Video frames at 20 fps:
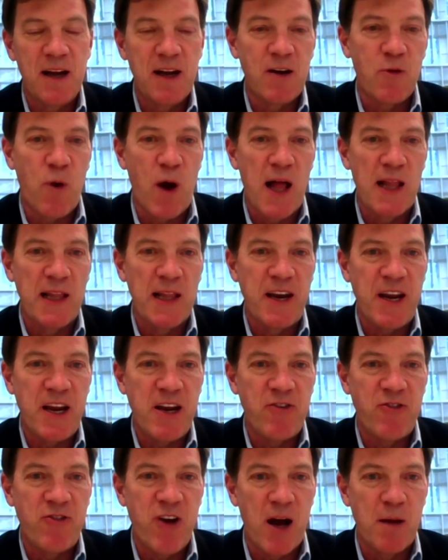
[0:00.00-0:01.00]
and
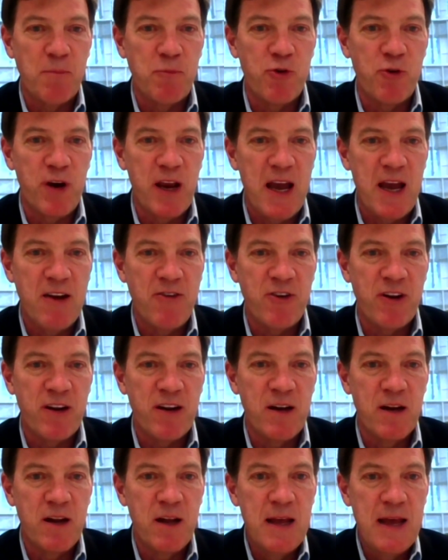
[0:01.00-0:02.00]
quality job
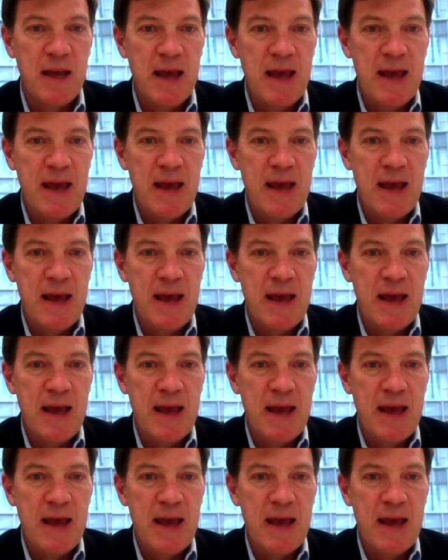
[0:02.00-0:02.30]
creation.